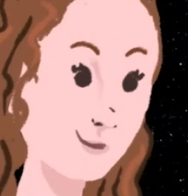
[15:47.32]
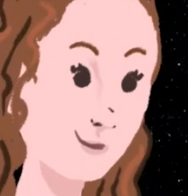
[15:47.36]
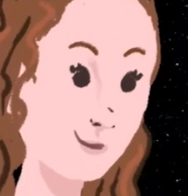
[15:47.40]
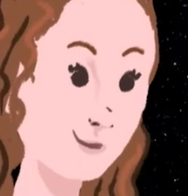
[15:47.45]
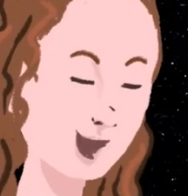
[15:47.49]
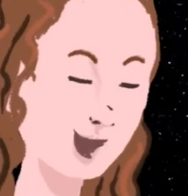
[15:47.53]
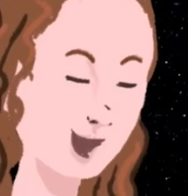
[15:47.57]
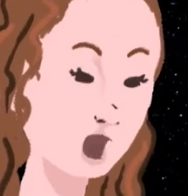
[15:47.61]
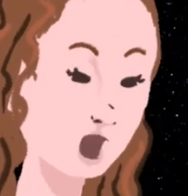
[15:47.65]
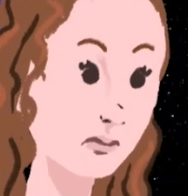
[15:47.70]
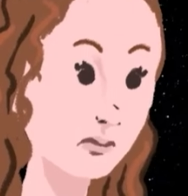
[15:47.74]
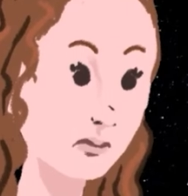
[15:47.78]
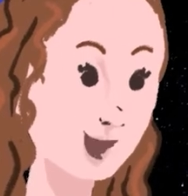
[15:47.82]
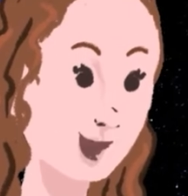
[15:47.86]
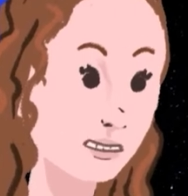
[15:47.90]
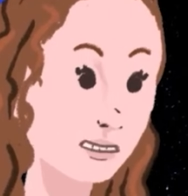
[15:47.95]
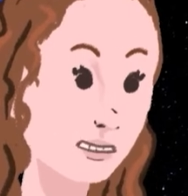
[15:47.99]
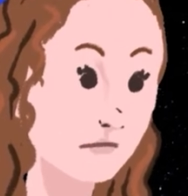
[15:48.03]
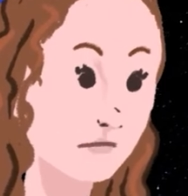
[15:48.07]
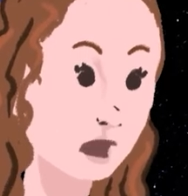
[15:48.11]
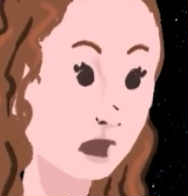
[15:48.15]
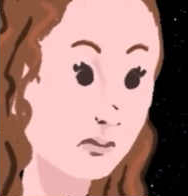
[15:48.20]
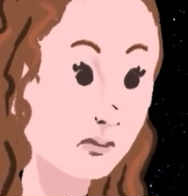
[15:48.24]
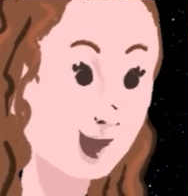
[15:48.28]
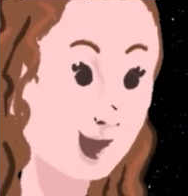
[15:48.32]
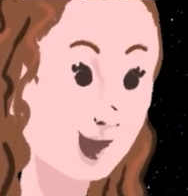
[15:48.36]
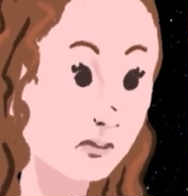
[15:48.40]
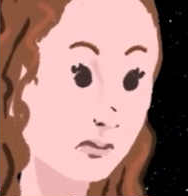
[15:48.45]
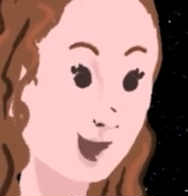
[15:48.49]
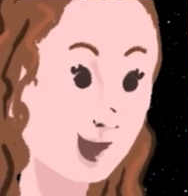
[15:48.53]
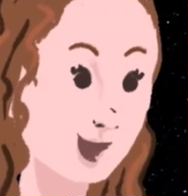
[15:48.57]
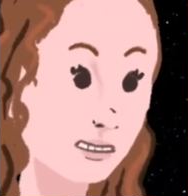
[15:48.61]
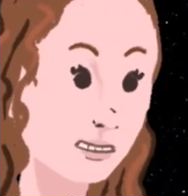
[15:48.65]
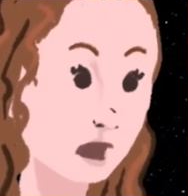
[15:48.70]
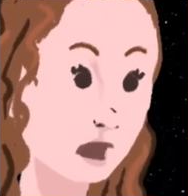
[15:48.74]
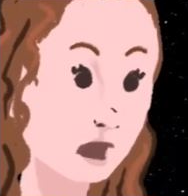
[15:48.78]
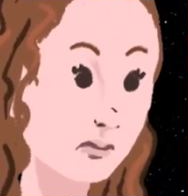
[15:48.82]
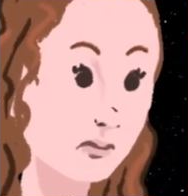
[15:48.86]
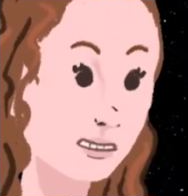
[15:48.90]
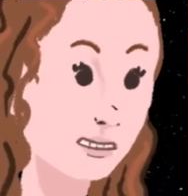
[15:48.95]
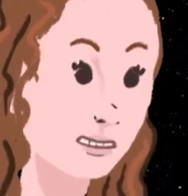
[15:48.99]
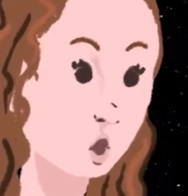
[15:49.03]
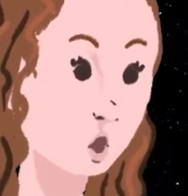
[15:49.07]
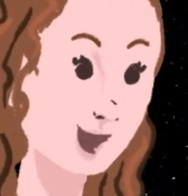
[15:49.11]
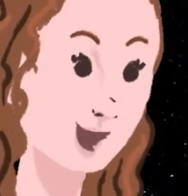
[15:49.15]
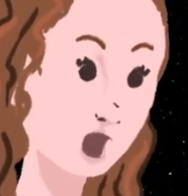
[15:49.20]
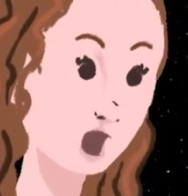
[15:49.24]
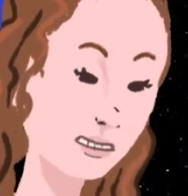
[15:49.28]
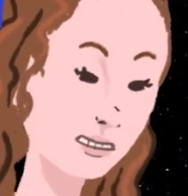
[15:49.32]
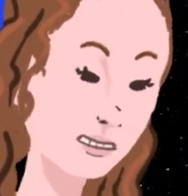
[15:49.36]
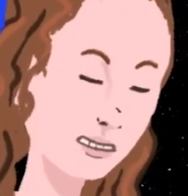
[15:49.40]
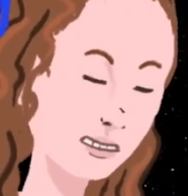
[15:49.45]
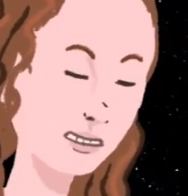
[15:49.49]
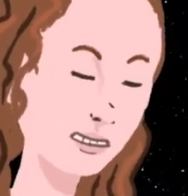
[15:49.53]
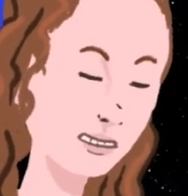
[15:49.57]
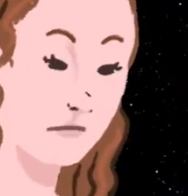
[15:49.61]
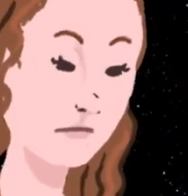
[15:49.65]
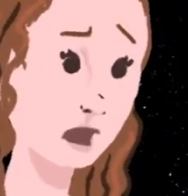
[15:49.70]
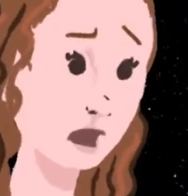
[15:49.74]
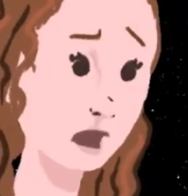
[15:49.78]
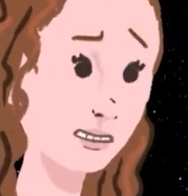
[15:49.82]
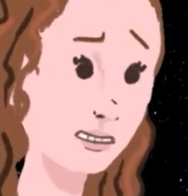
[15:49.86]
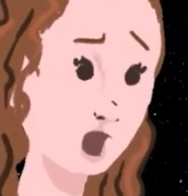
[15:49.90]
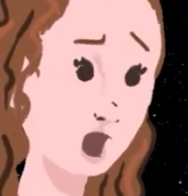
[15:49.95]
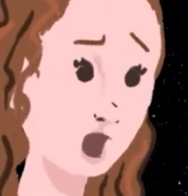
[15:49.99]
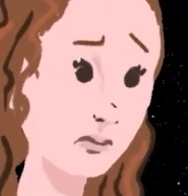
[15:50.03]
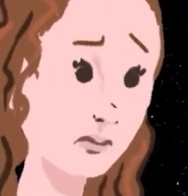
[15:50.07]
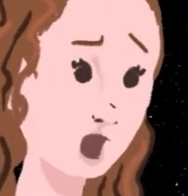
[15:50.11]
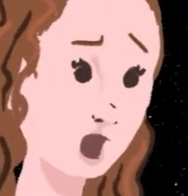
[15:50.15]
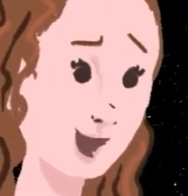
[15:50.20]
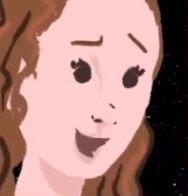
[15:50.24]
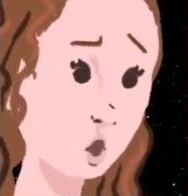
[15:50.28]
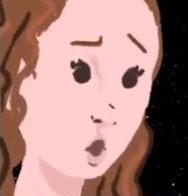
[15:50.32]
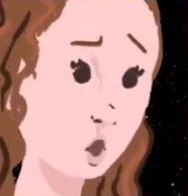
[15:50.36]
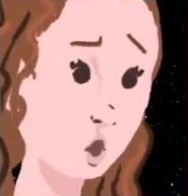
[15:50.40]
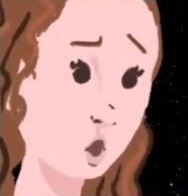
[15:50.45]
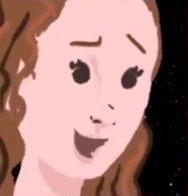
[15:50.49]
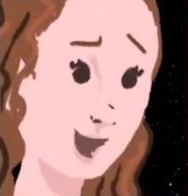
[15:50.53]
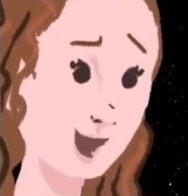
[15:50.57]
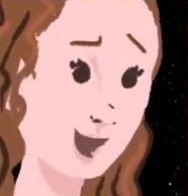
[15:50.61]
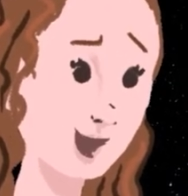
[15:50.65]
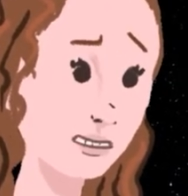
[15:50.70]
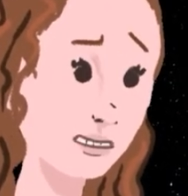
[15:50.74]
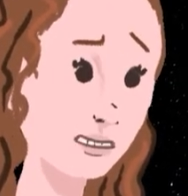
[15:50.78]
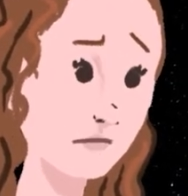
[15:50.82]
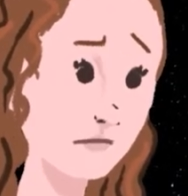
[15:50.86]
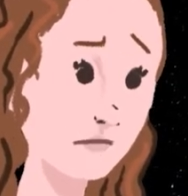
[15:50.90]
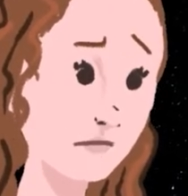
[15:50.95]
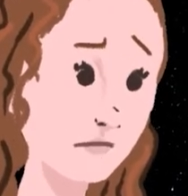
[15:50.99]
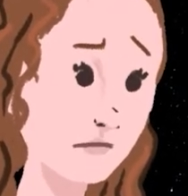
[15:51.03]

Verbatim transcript: Does this mean that we have some kind of space coordinates?